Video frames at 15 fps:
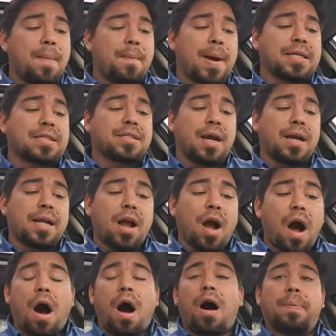by starting
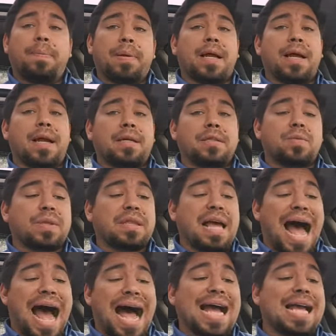all players with the
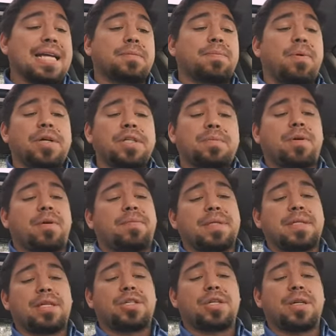highest points per
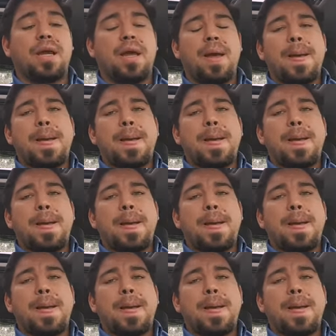position.